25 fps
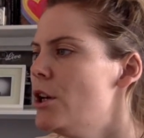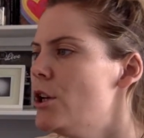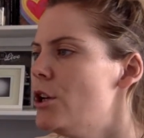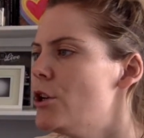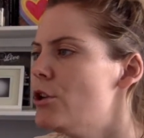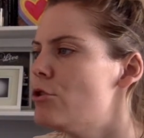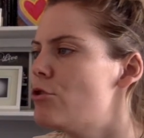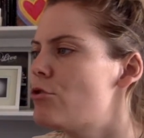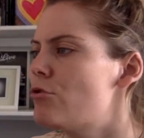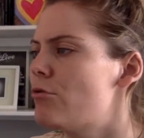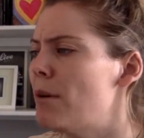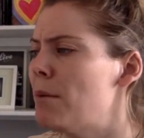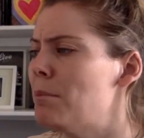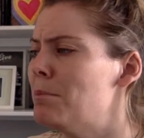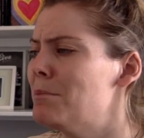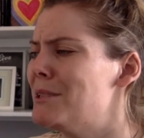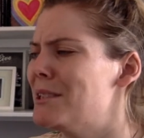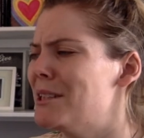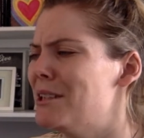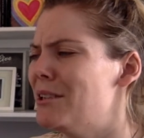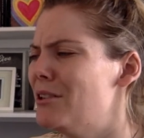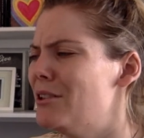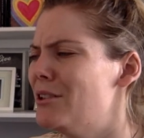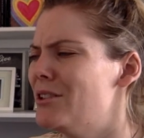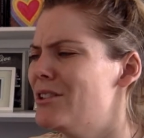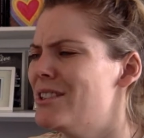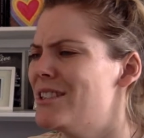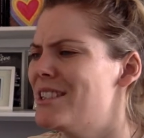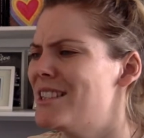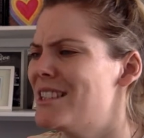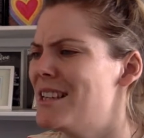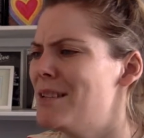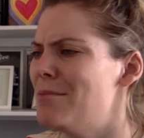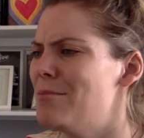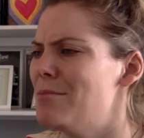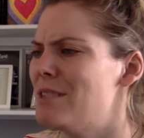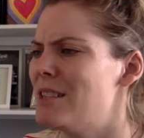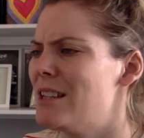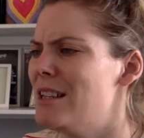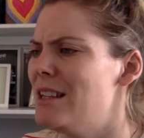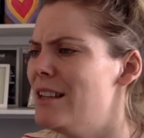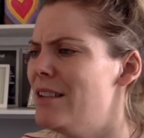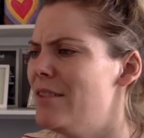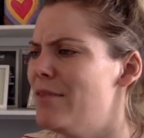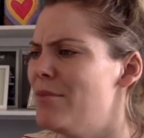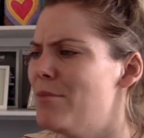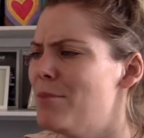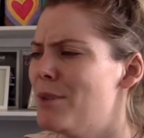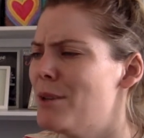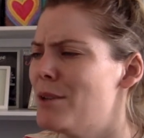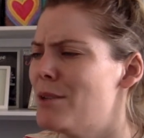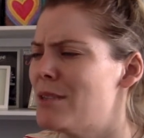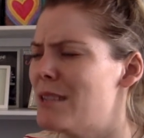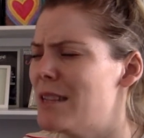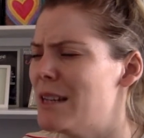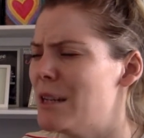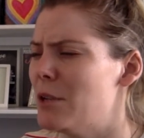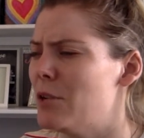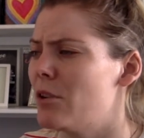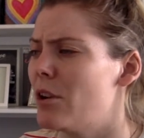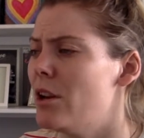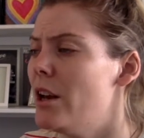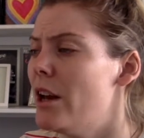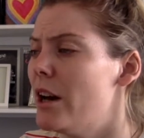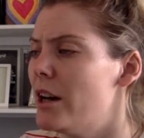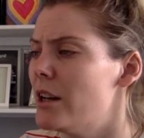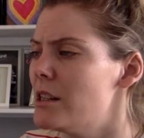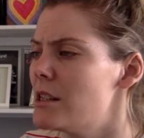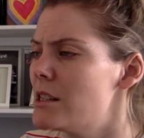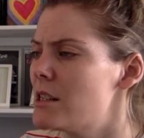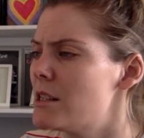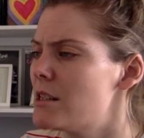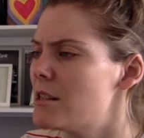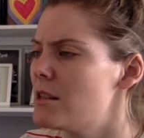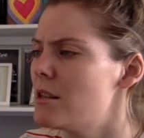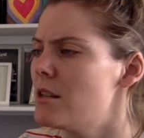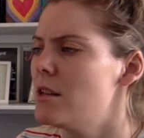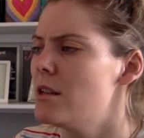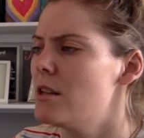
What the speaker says: who drummed a lot and seemed to live mostly on nuts.